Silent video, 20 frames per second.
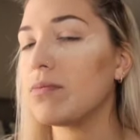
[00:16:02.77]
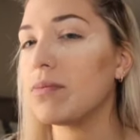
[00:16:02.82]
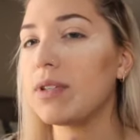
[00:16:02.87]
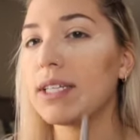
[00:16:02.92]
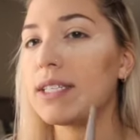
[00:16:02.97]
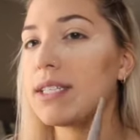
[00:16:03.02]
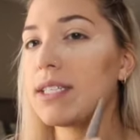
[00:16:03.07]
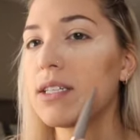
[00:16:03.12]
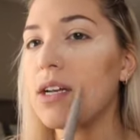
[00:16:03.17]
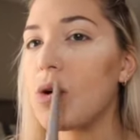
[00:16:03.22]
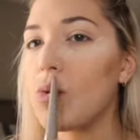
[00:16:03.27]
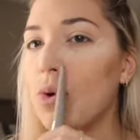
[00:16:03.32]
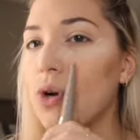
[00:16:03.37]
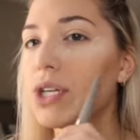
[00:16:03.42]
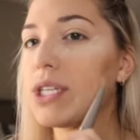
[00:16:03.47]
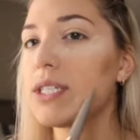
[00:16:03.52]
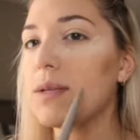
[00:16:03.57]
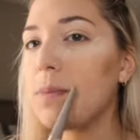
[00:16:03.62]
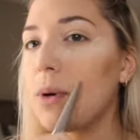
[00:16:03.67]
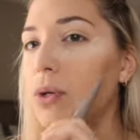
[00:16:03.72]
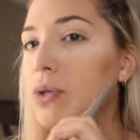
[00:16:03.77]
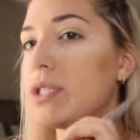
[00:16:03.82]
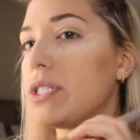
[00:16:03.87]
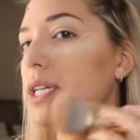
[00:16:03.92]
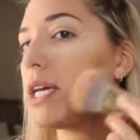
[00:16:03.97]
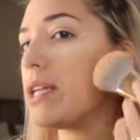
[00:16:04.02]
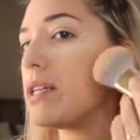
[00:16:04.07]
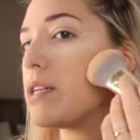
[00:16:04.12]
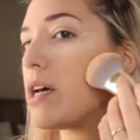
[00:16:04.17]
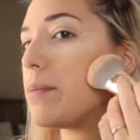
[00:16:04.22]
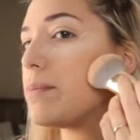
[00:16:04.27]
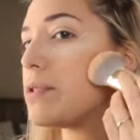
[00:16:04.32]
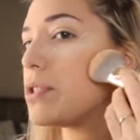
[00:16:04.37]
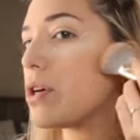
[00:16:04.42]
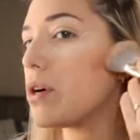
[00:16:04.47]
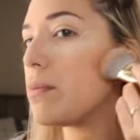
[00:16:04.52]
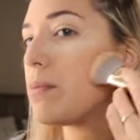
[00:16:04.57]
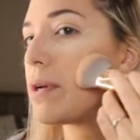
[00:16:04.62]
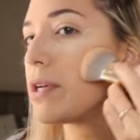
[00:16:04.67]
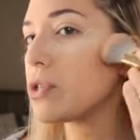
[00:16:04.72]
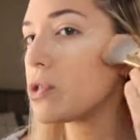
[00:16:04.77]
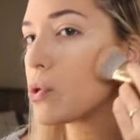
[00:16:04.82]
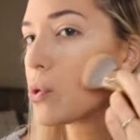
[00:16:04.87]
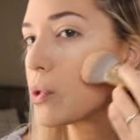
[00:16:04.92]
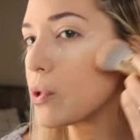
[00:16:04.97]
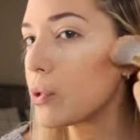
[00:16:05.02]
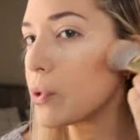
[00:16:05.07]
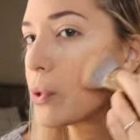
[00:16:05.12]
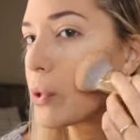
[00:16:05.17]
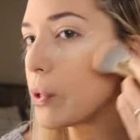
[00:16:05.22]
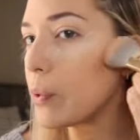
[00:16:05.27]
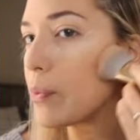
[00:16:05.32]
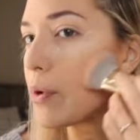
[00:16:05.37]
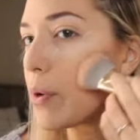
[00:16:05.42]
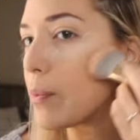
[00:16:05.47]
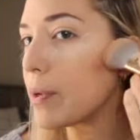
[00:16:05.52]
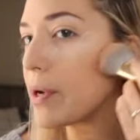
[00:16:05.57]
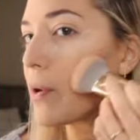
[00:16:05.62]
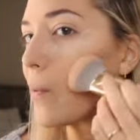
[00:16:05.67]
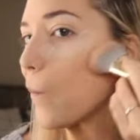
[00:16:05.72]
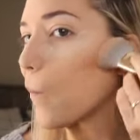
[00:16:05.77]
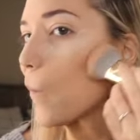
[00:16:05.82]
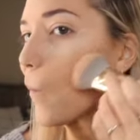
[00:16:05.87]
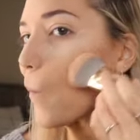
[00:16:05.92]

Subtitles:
That's not where it's supposed to end up. So make sure you keep it up here.